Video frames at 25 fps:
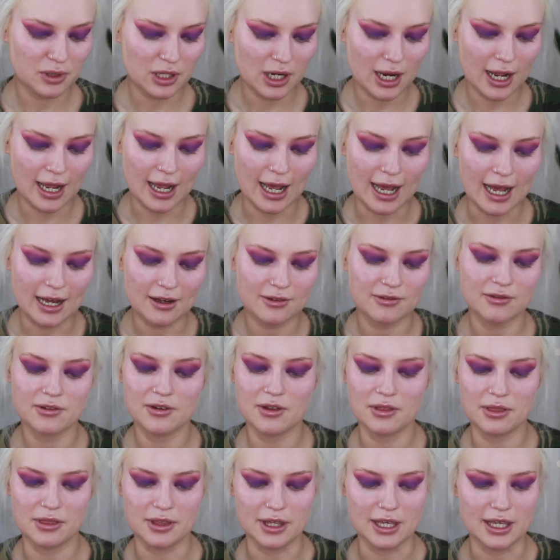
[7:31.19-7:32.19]
but I have
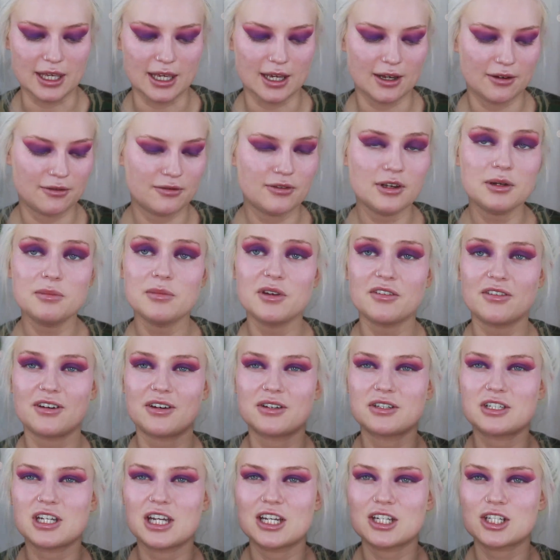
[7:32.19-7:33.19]
the Fit Me
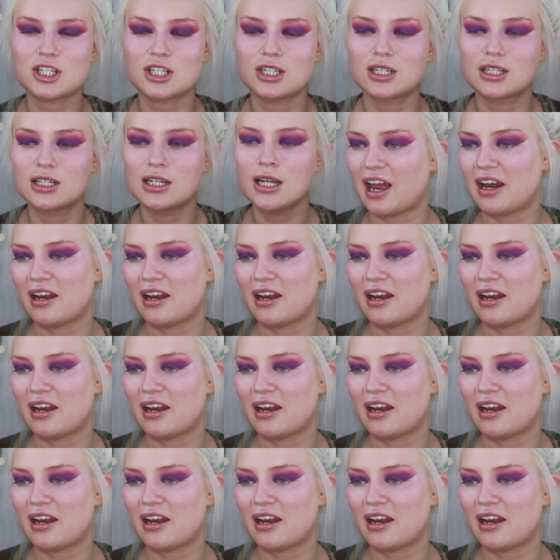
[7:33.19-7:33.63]
foundation,